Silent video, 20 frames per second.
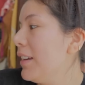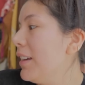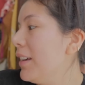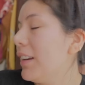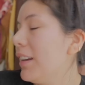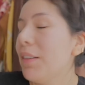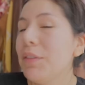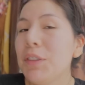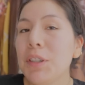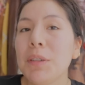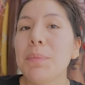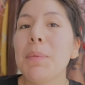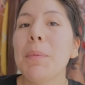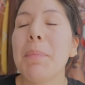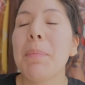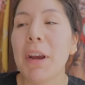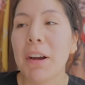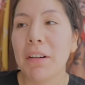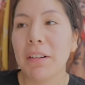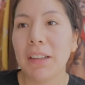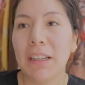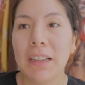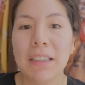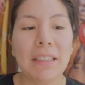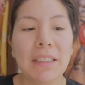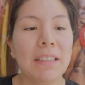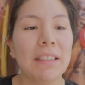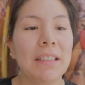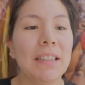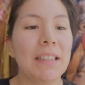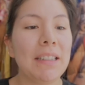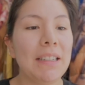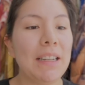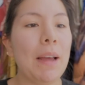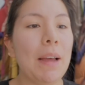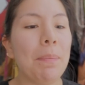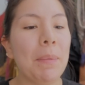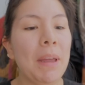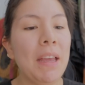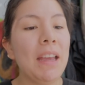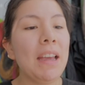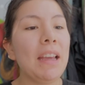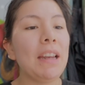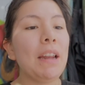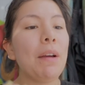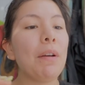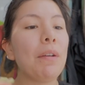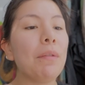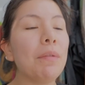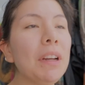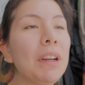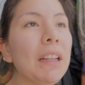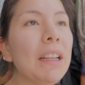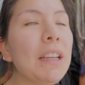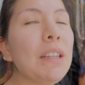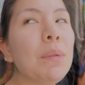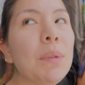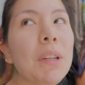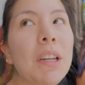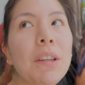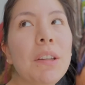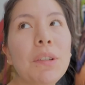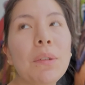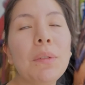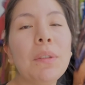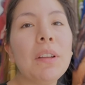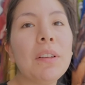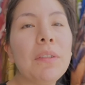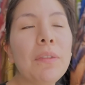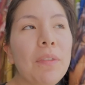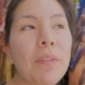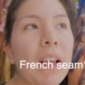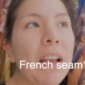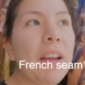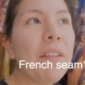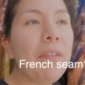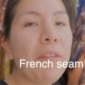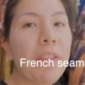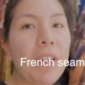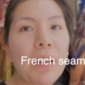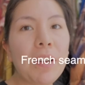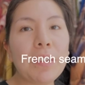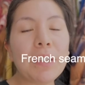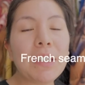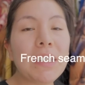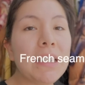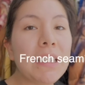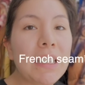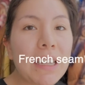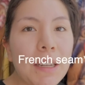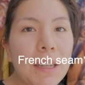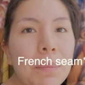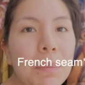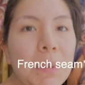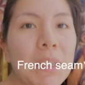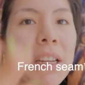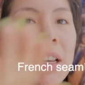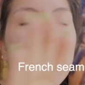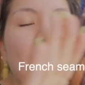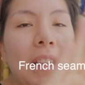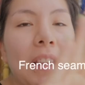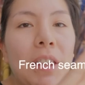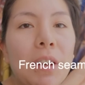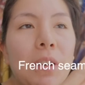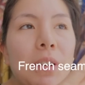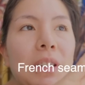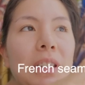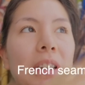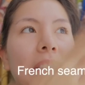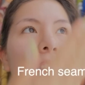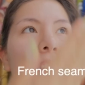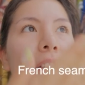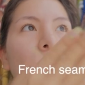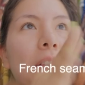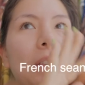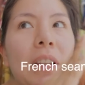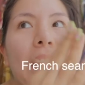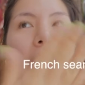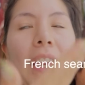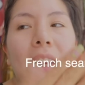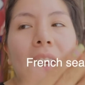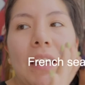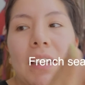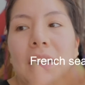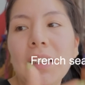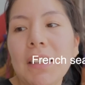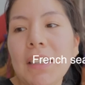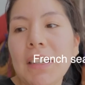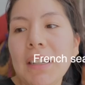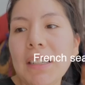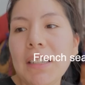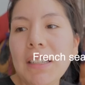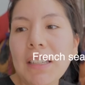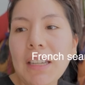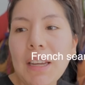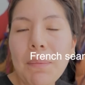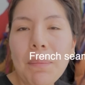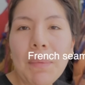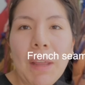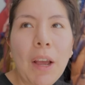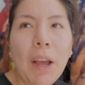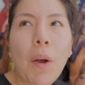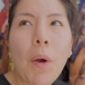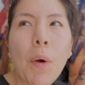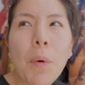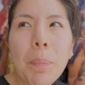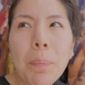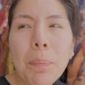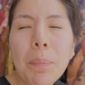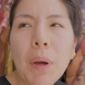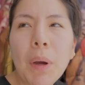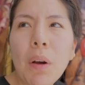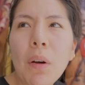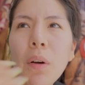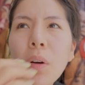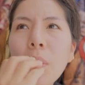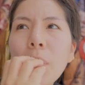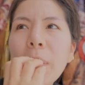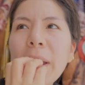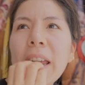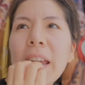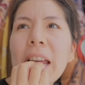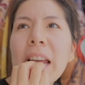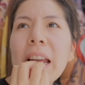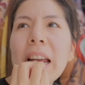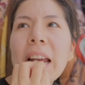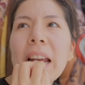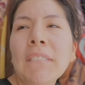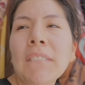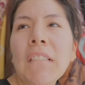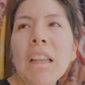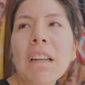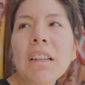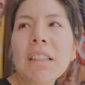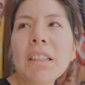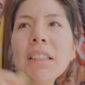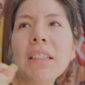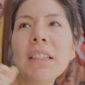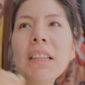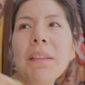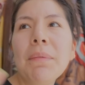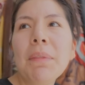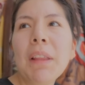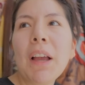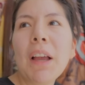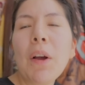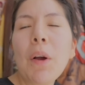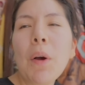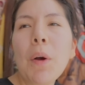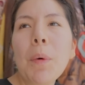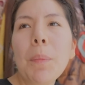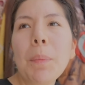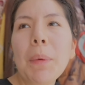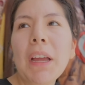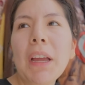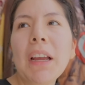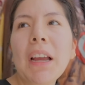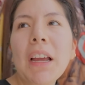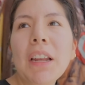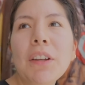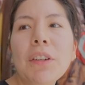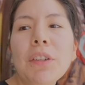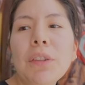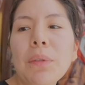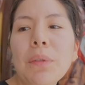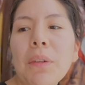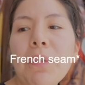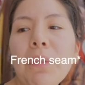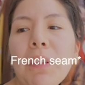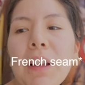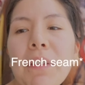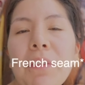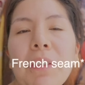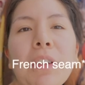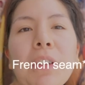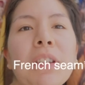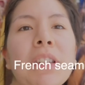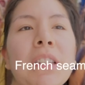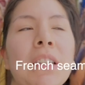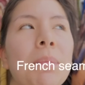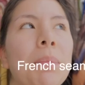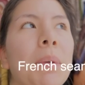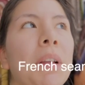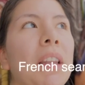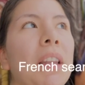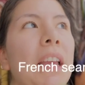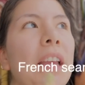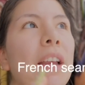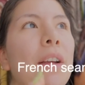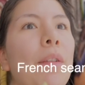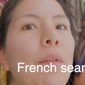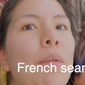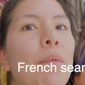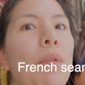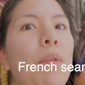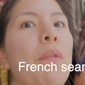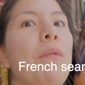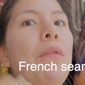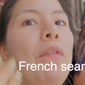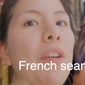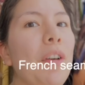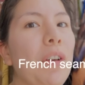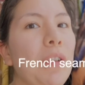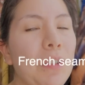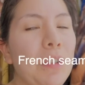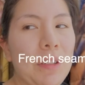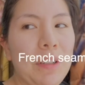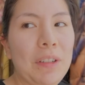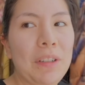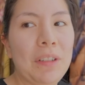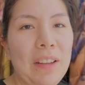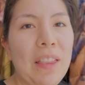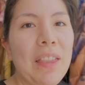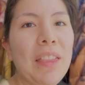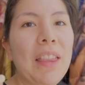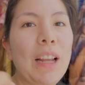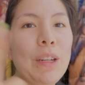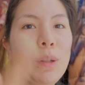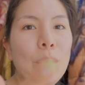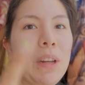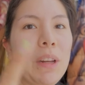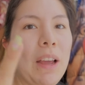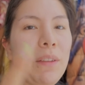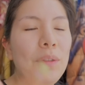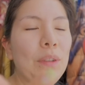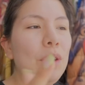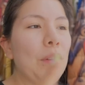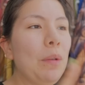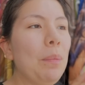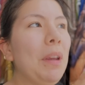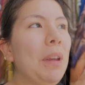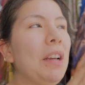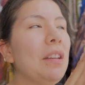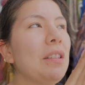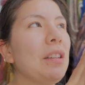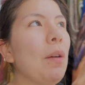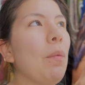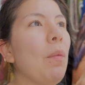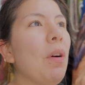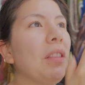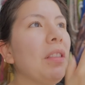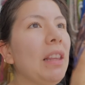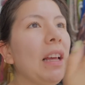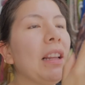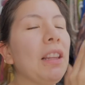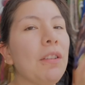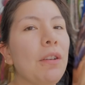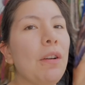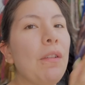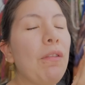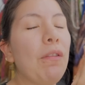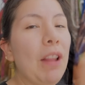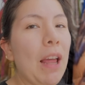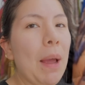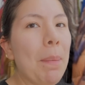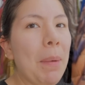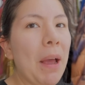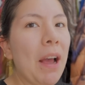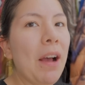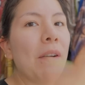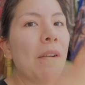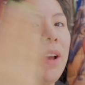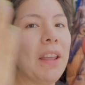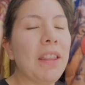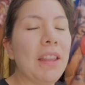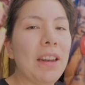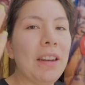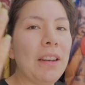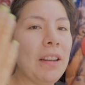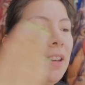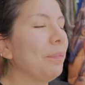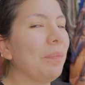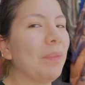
and I've just been paralyzed in this step. Now I realize when I do the flat felled seams, there's a little like seam that there's a seam that I gotta do a flat felled seam but like reverse. That's what I have to do because I want that little flap out, and then